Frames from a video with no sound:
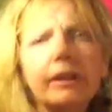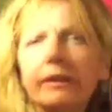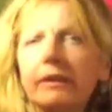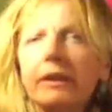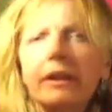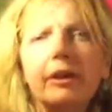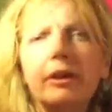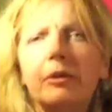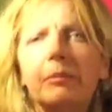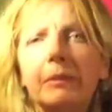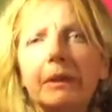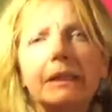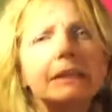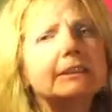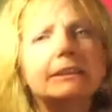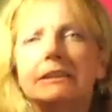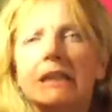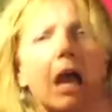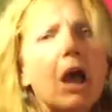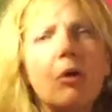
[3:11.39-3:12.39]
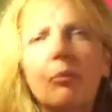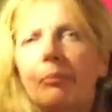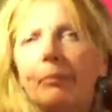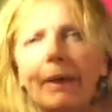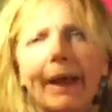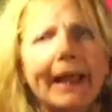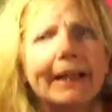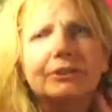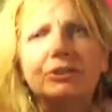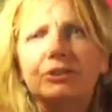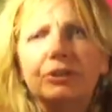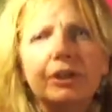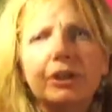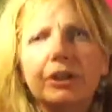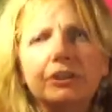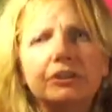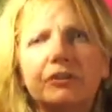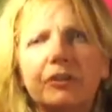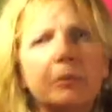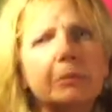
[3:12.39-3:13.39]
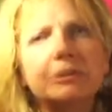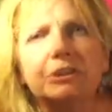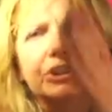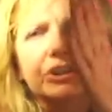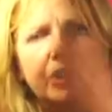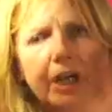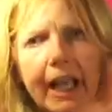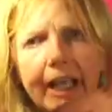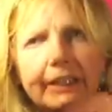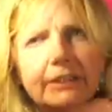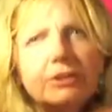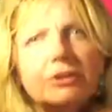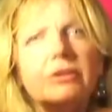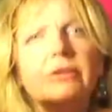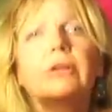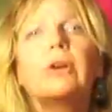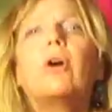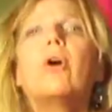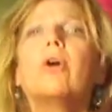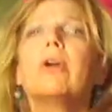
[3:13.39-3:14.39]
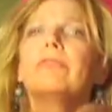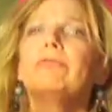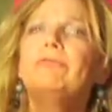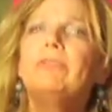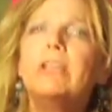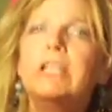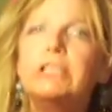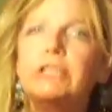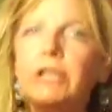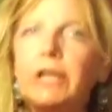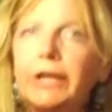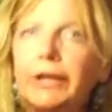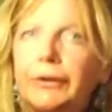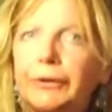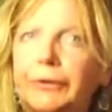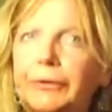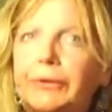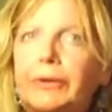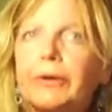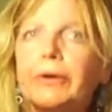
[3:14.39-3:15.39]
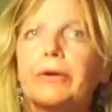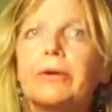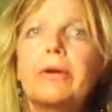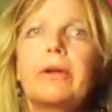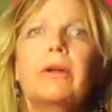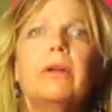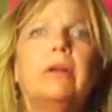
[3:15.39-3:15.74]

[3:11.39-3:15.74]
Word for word: of thumb is don't buy drugs from a stranger or a fidgety hooker.